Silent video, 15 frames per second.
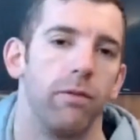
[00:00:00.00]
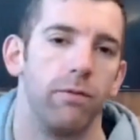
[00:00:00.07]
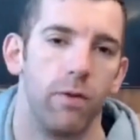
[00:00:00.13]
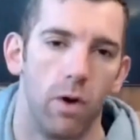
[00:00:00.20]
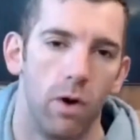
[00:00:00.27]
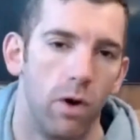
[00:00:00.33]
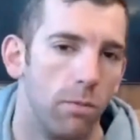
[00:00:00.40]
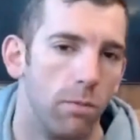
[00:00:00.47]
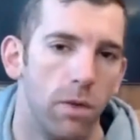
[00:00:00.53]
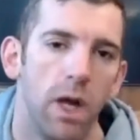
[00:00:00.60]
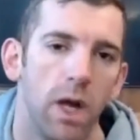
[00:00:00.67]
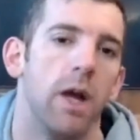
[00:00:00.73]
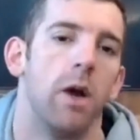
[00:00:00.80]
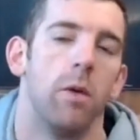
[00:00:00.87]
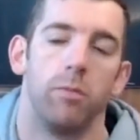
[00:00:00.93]
perform,
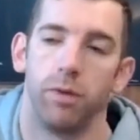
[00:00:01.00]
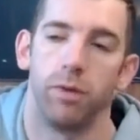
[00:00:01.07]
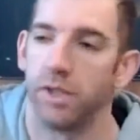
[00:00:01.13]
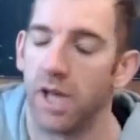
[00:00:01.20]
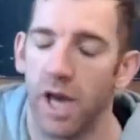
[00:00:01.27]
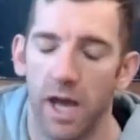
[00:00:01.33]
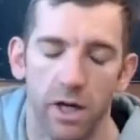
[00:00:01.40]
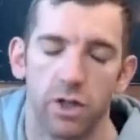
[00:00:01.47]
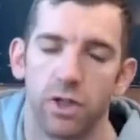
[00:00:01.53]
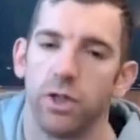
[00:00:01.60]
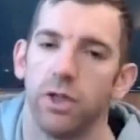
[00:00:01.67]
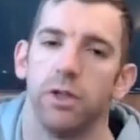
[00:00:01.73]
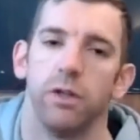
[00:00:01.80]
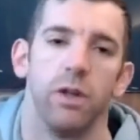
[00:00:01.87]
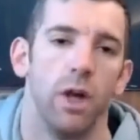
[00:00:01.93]

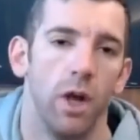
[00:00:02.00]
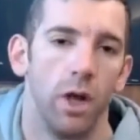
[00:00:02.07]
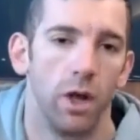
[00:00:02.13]
protection,